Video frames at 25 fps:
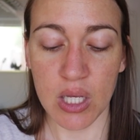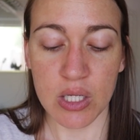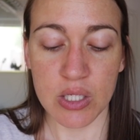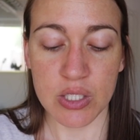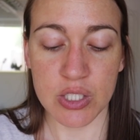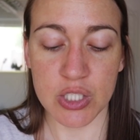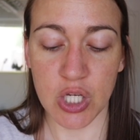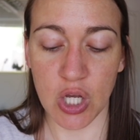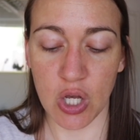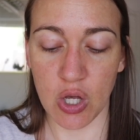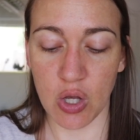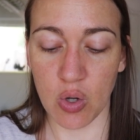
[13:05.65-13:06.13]

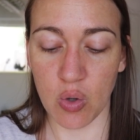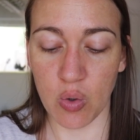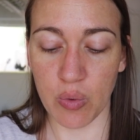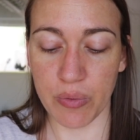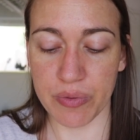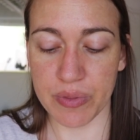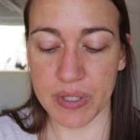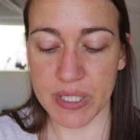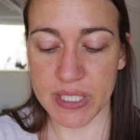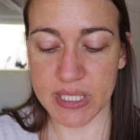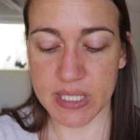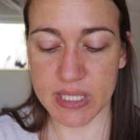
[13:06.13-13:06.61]

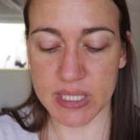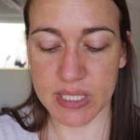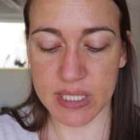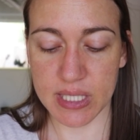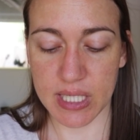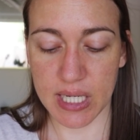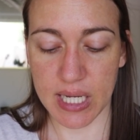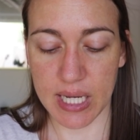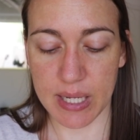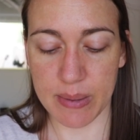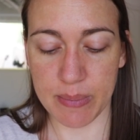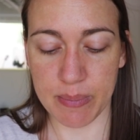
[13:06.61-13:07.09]
So
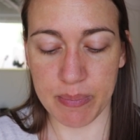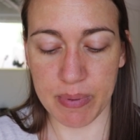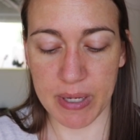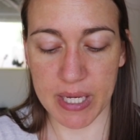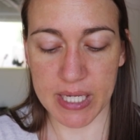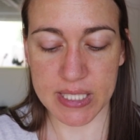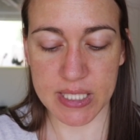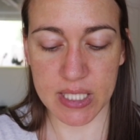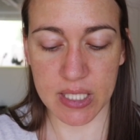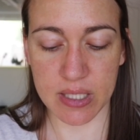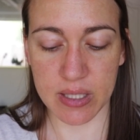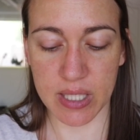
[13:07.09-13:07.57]
this
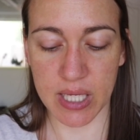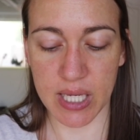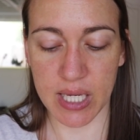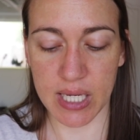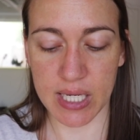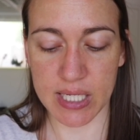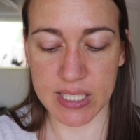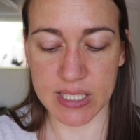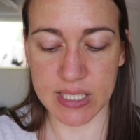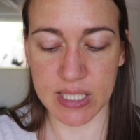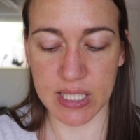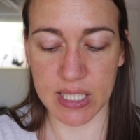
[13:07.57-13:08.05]

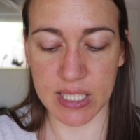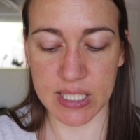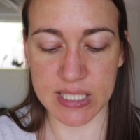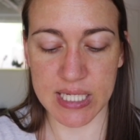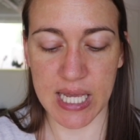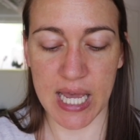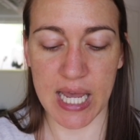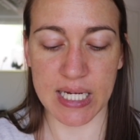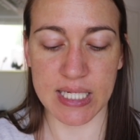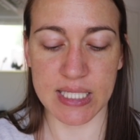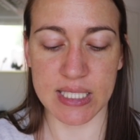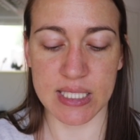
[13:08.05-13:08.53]
basically is the
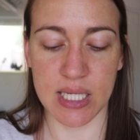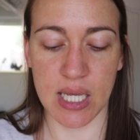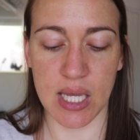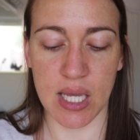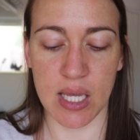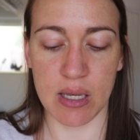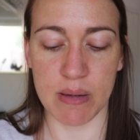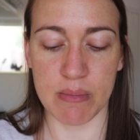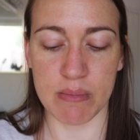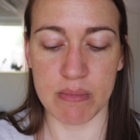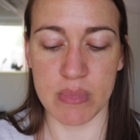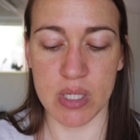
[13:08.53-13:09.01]
exact
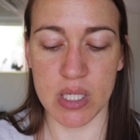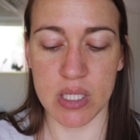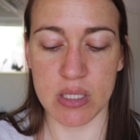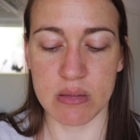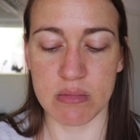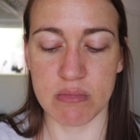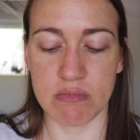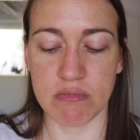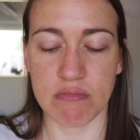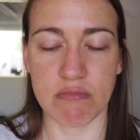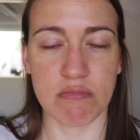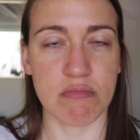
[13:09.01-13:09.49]
same,
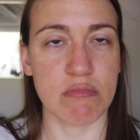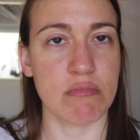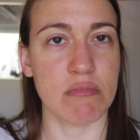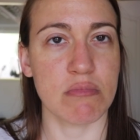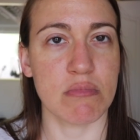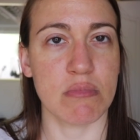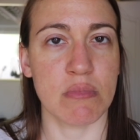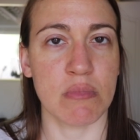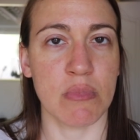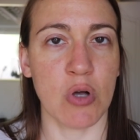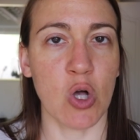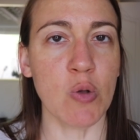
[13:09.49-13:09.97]

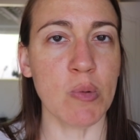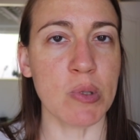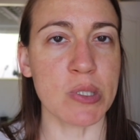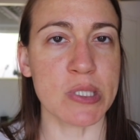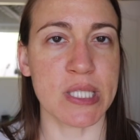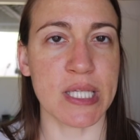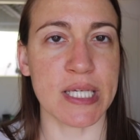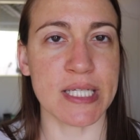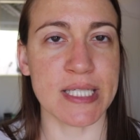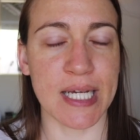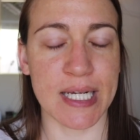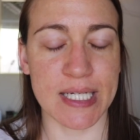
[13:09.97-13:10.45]

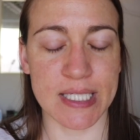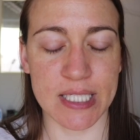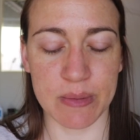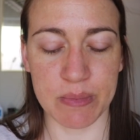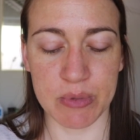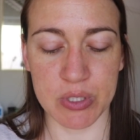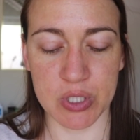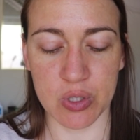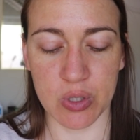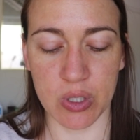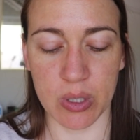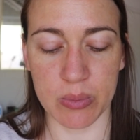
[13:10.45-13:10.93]
almost the exact
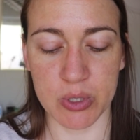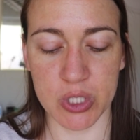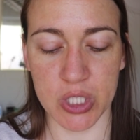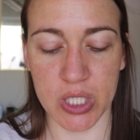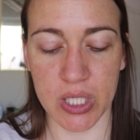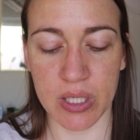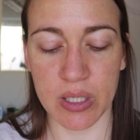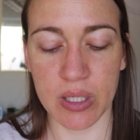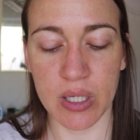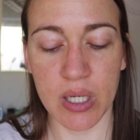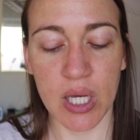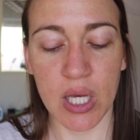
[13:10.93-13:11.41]
same
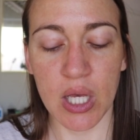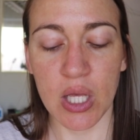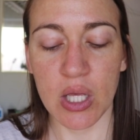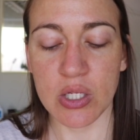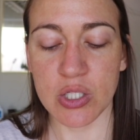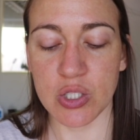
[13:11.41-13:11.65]
description.